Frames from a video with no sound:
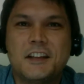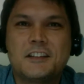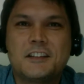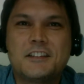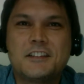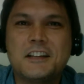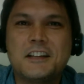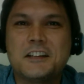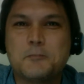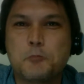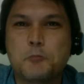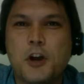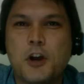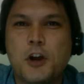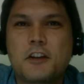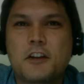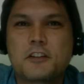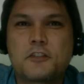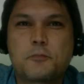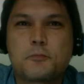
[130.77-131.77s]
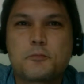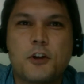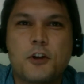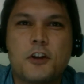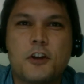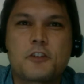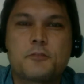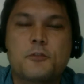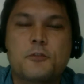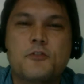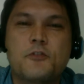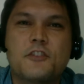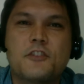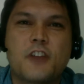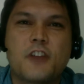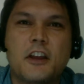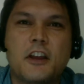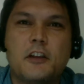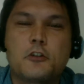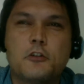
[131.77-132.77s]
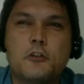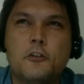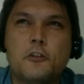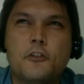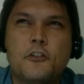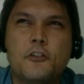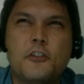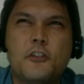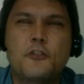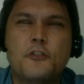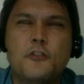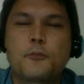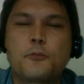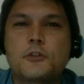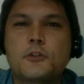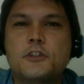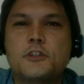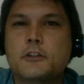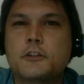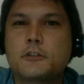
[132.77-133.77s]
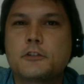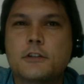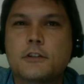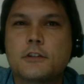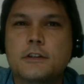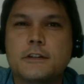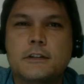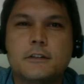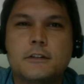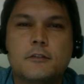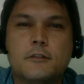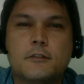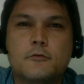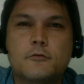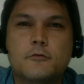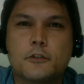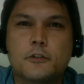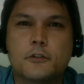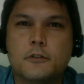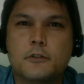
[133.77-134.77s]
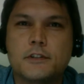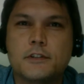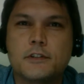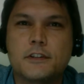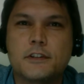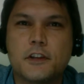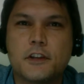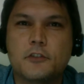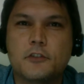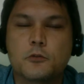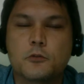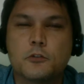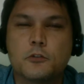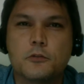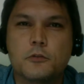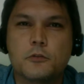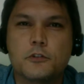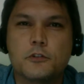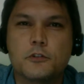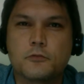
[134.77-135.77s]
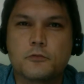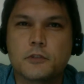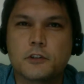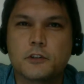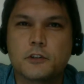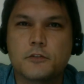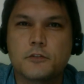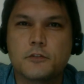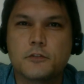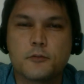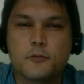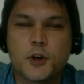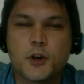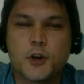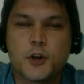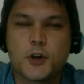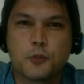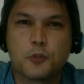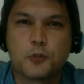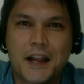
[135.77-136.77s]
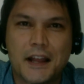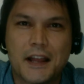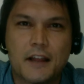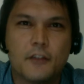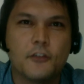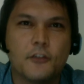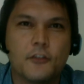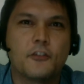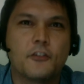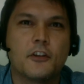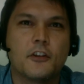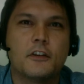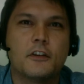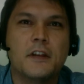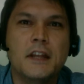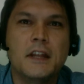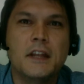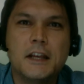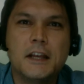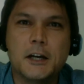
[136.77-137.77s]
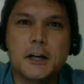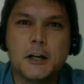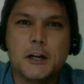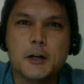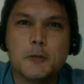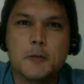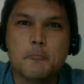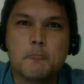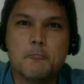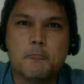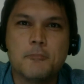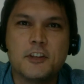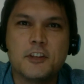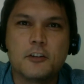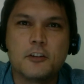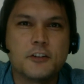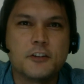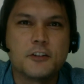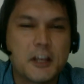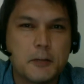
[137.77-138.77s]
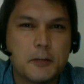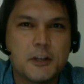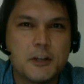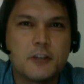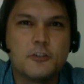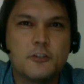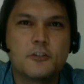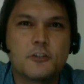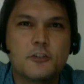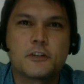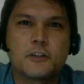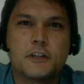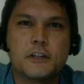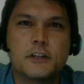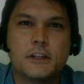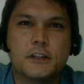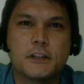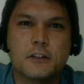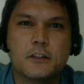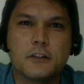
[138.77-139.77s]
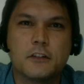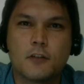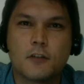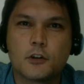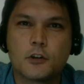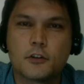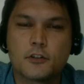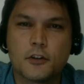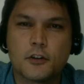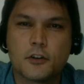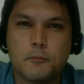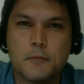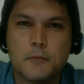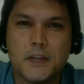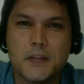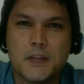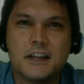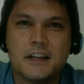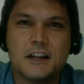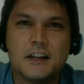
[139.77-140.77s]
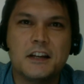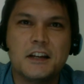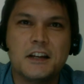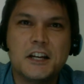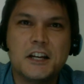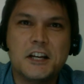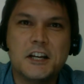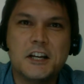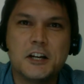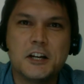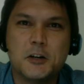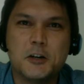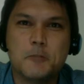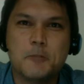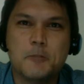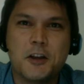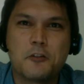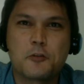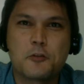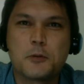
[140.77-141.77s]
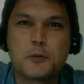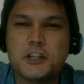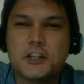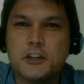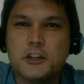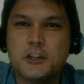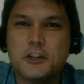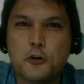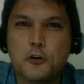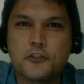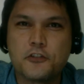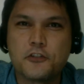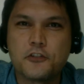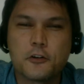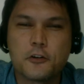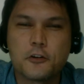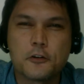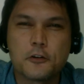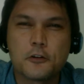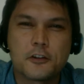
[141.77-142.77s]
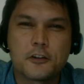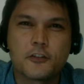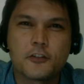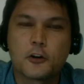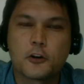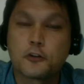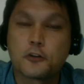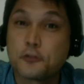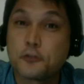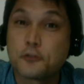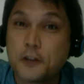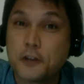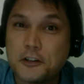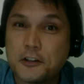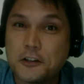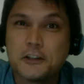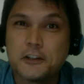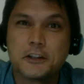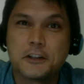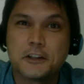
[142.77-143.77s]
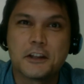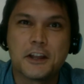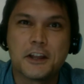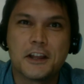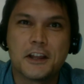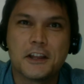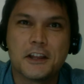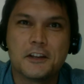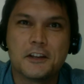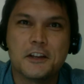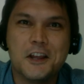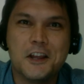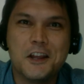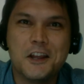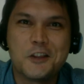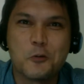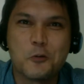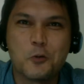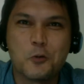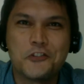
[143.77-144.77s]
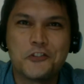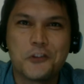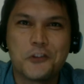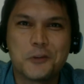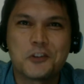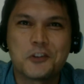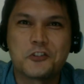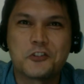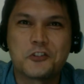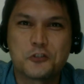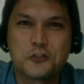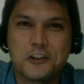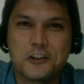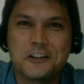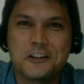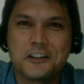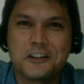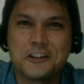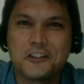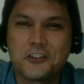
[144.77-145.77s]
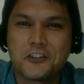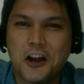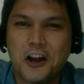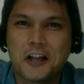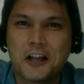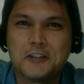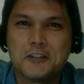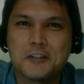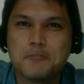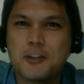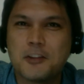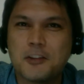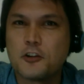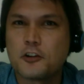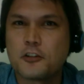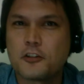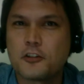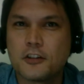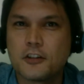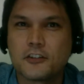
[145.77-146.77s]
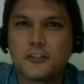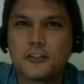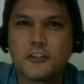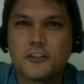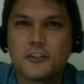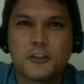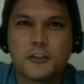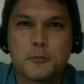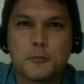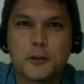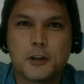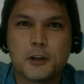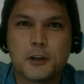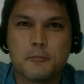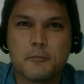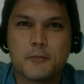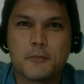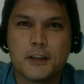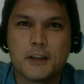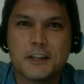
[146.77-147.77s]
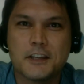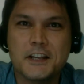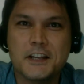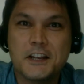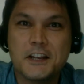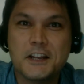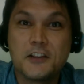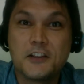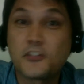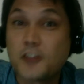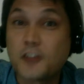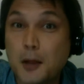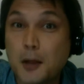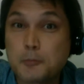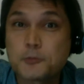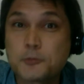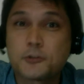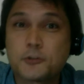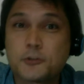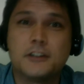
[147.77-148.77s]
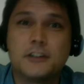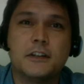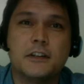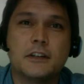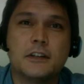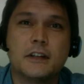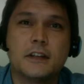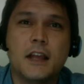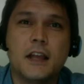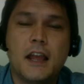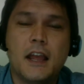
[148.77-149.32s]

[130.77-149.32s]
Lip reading: Yeah, products move in cycles. This is particularly true in today's world, which is really driven by brands and the entertainment industry and a lot of what goes on in media. Everybody knows that there are things that are trending, and that when something is trending, it's hot, and there are things at the same time that stop trending.